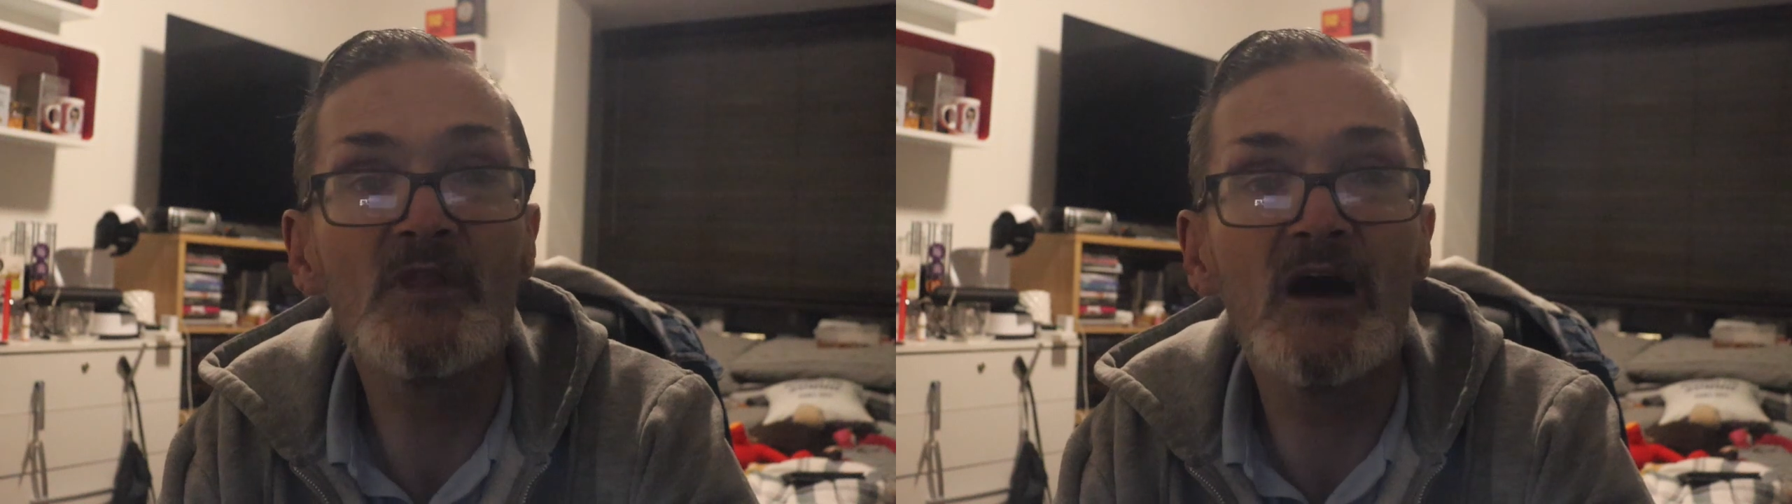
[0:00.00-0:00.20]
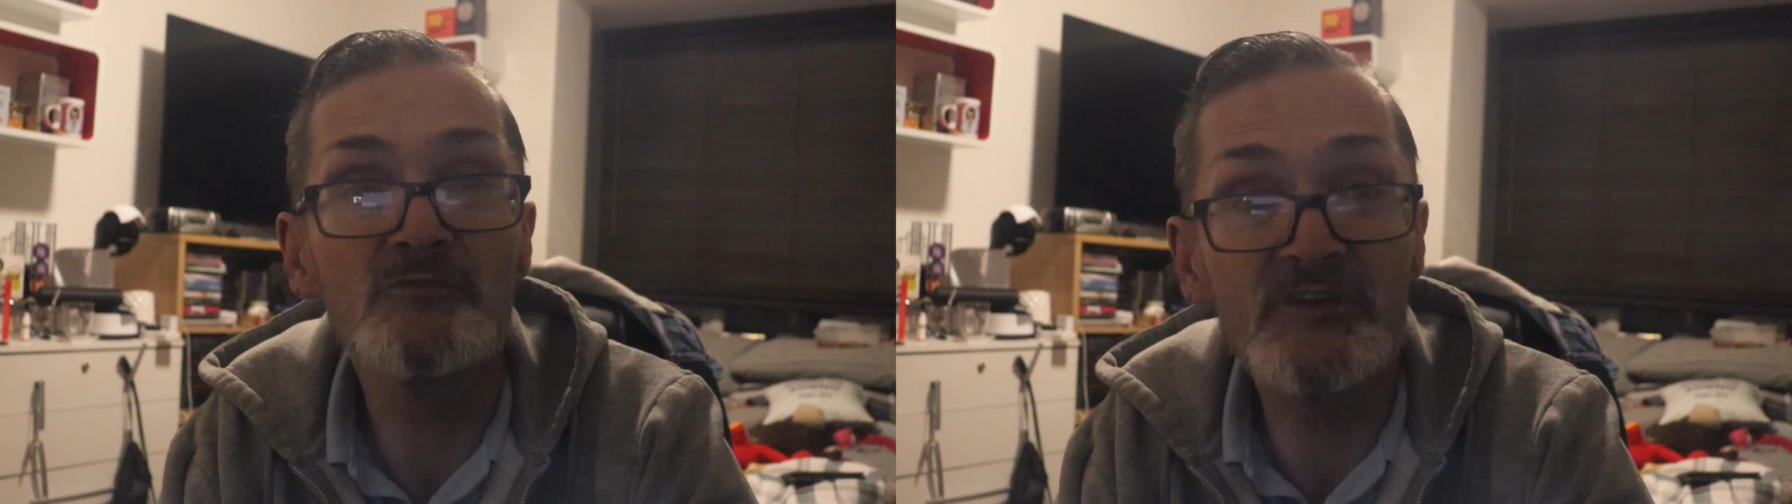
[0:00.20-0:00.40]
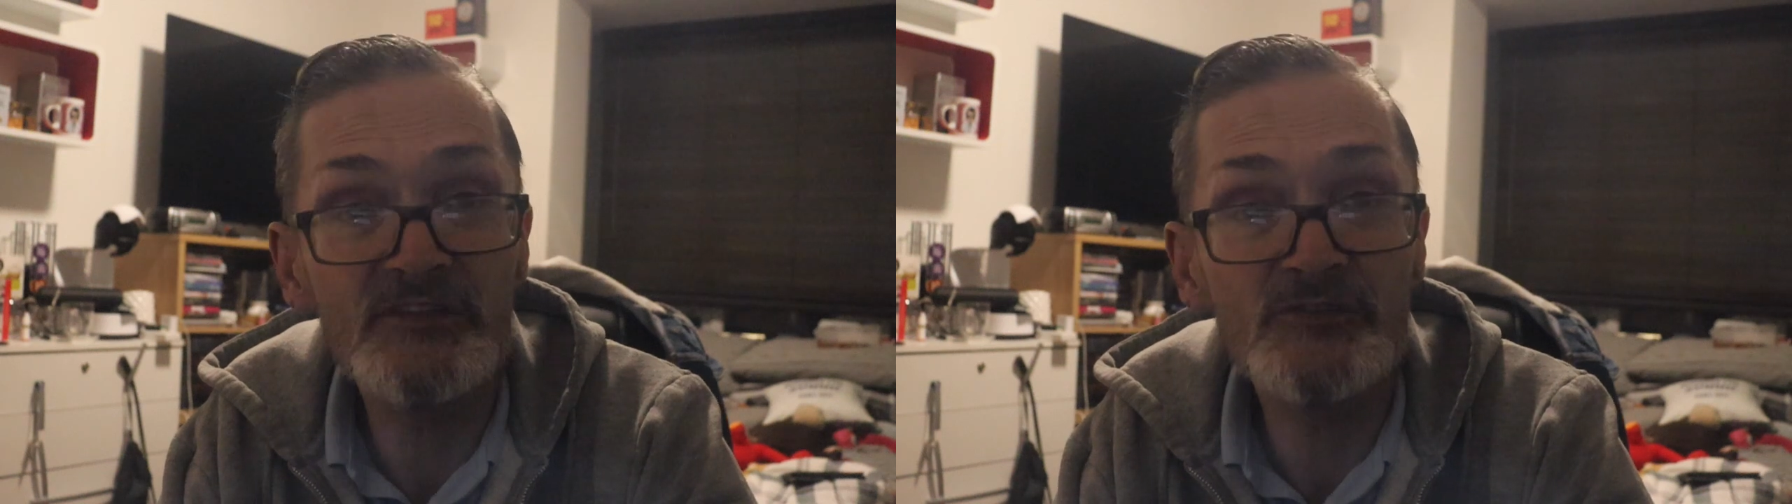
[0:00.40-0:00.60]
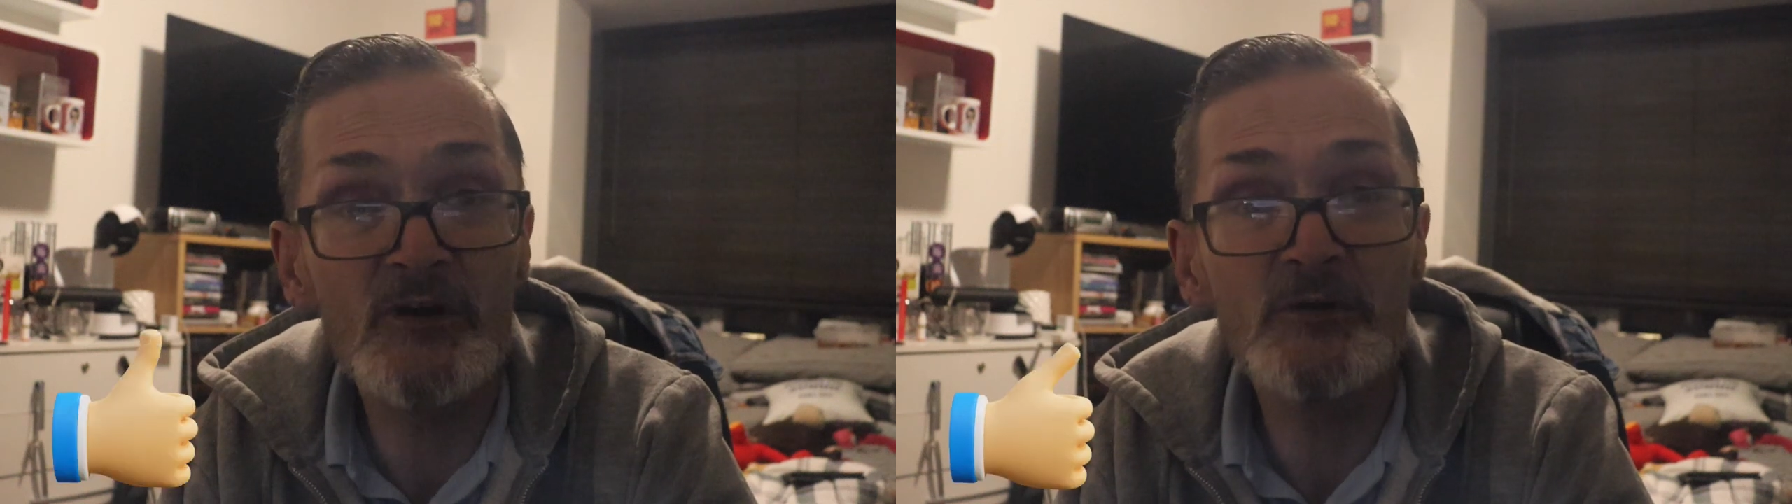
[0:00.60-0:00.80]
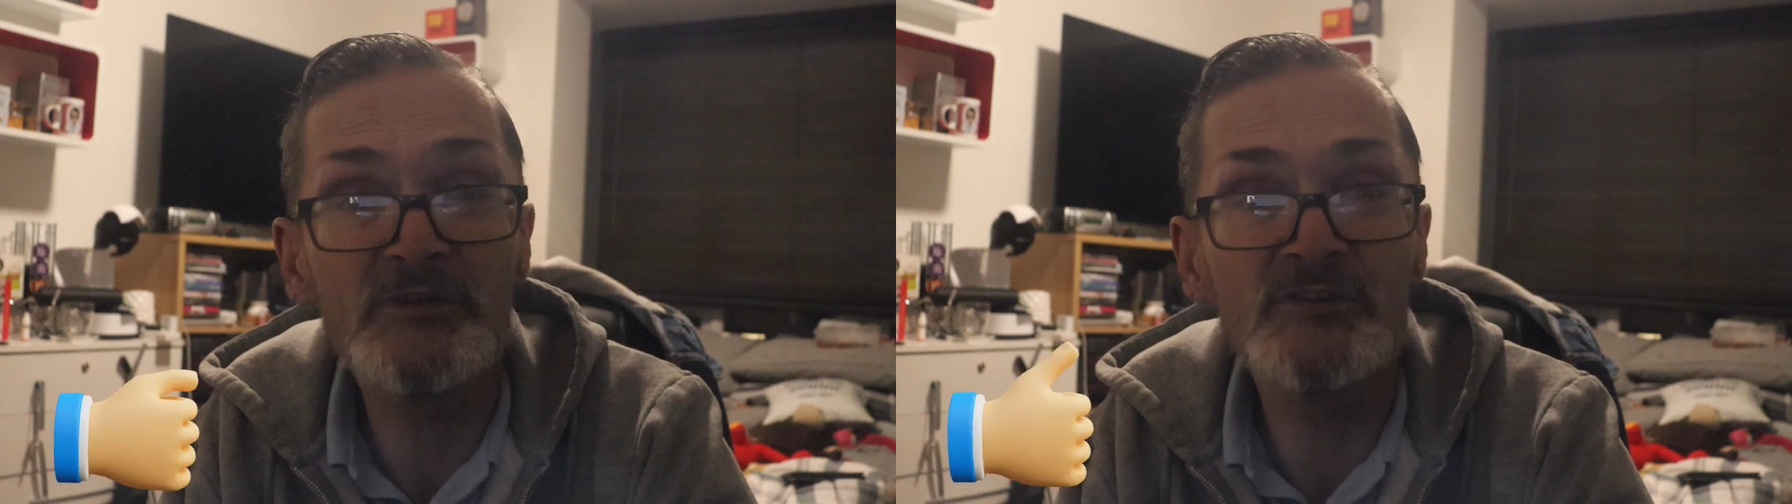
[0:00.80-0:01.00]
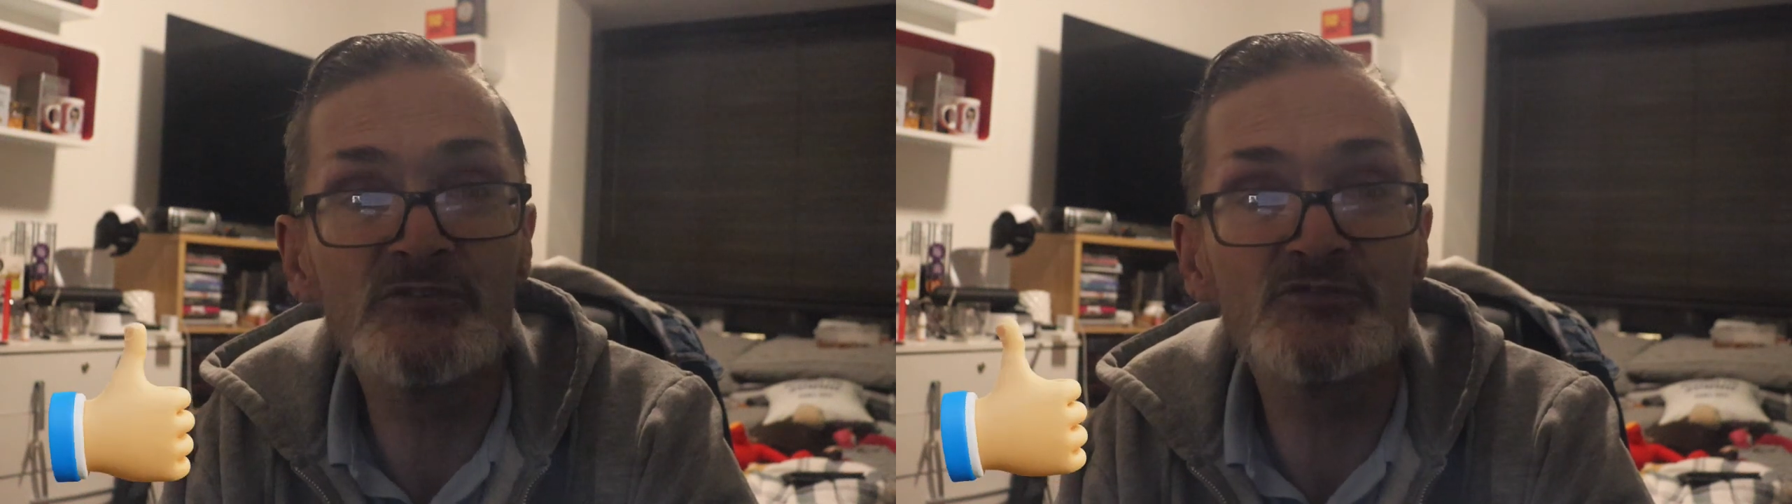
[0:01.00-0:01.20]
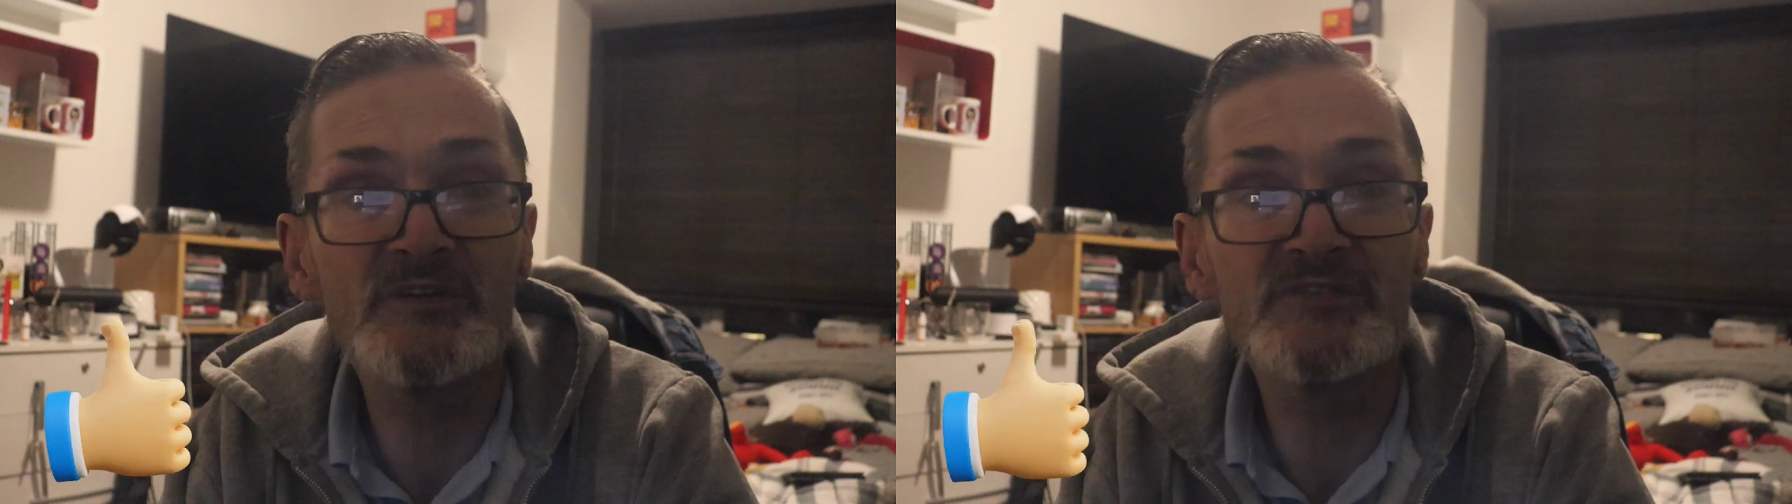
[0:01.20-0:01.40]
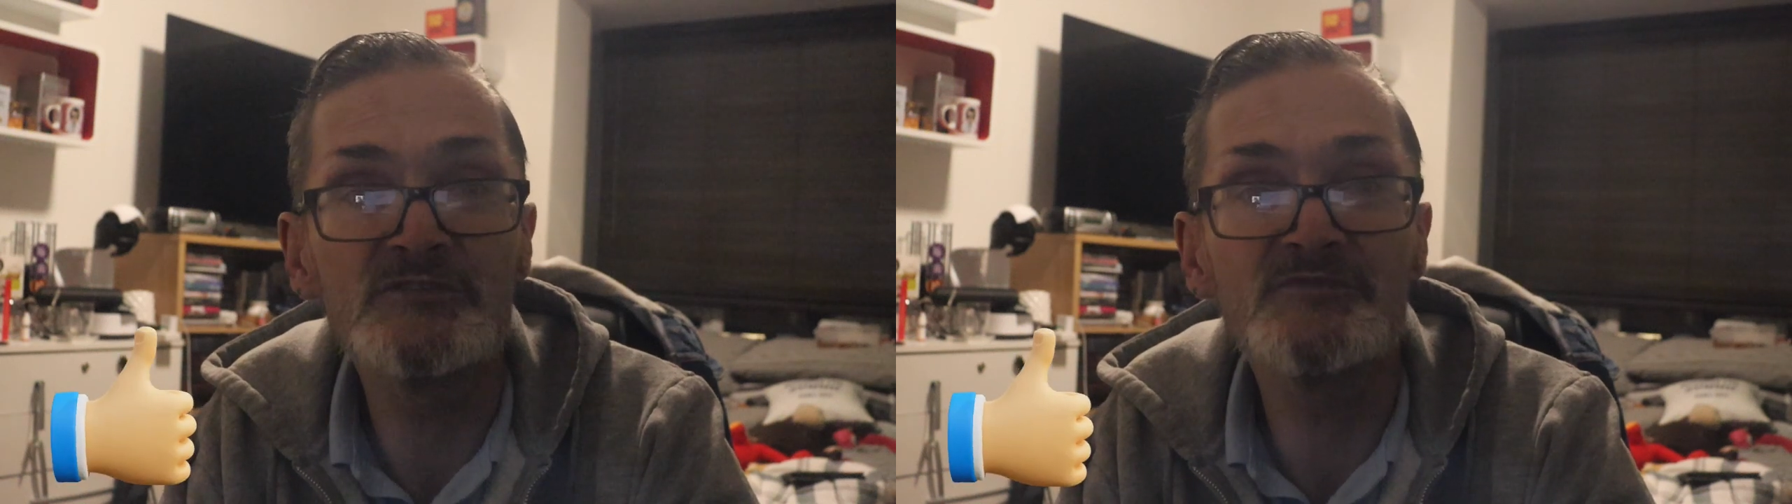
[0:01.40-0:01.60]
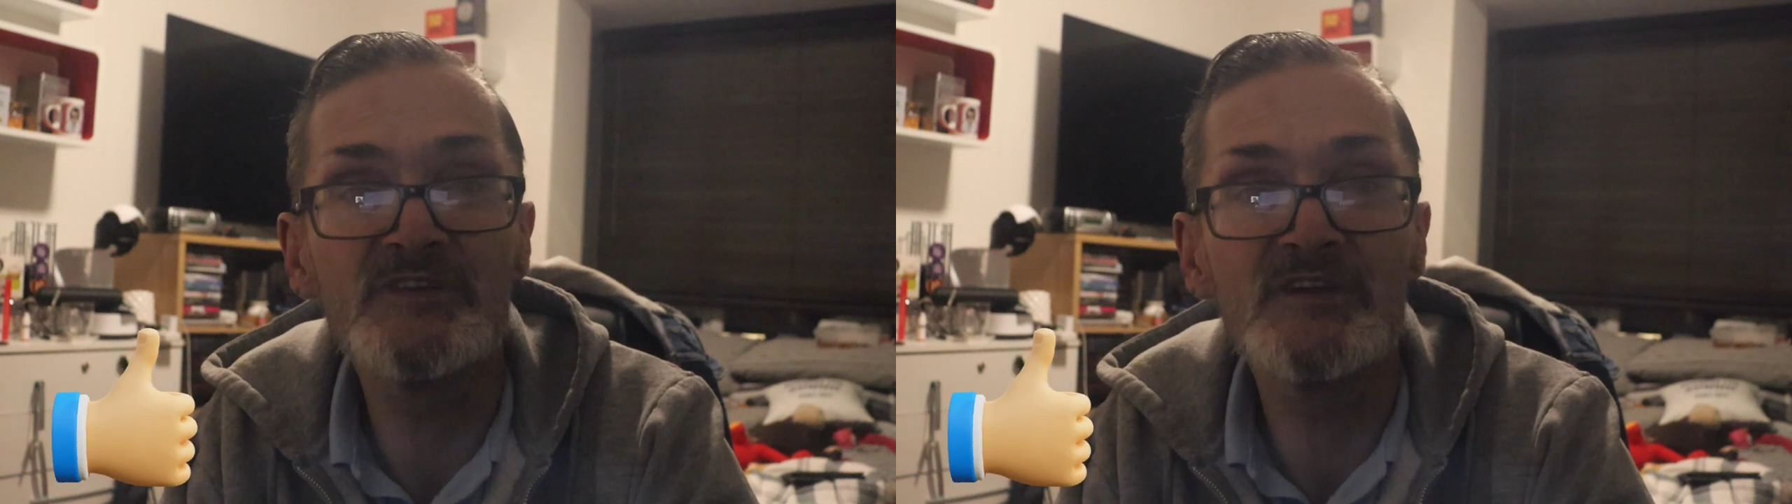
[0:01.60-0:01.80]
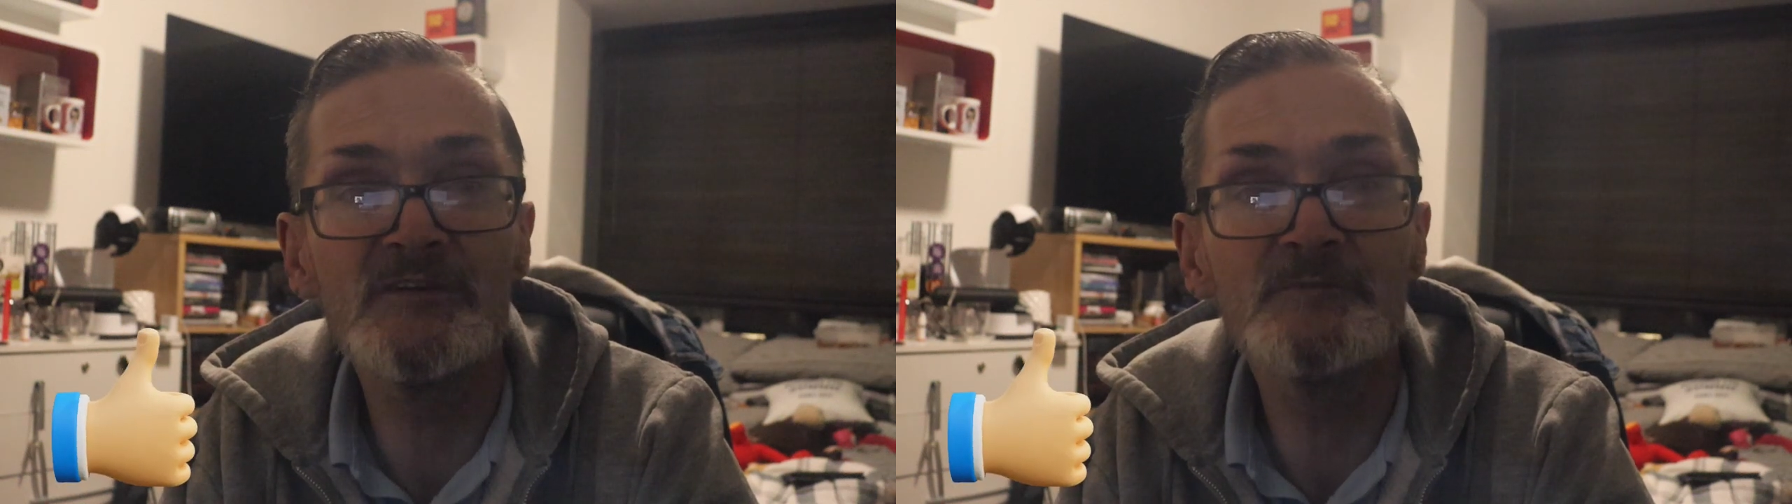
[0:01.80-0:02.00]
I really do hope that you enjoyed this
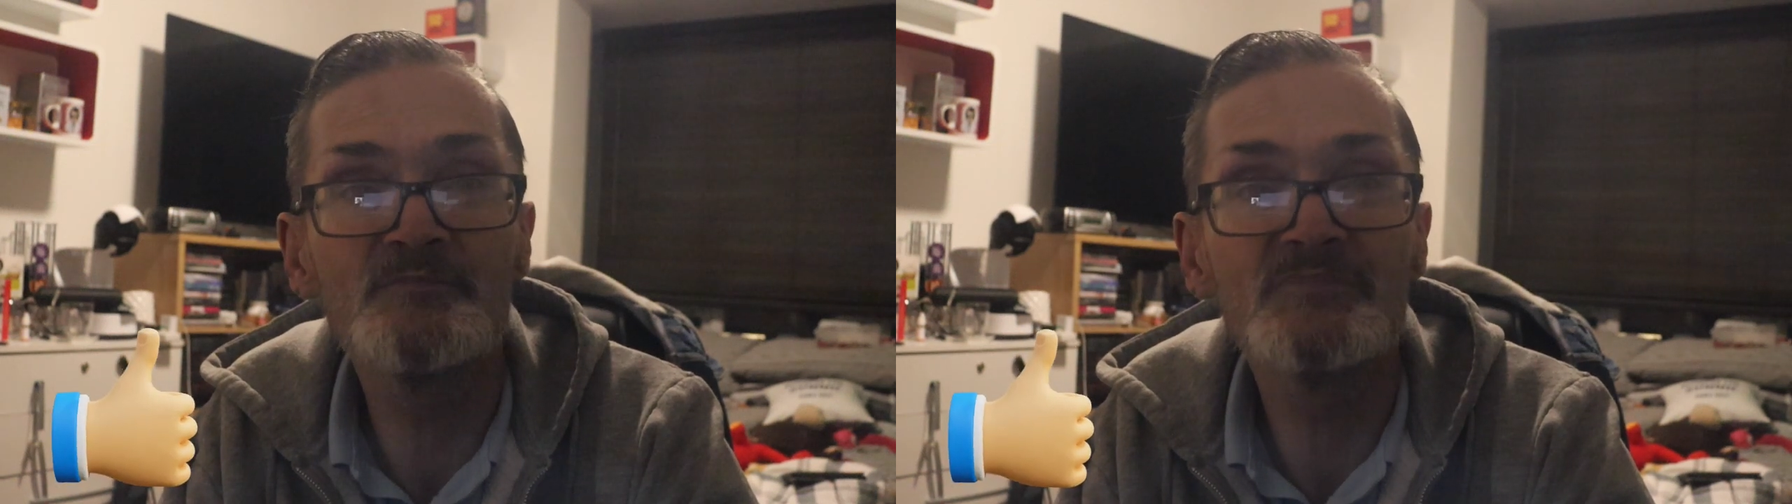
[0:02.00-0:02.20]
video.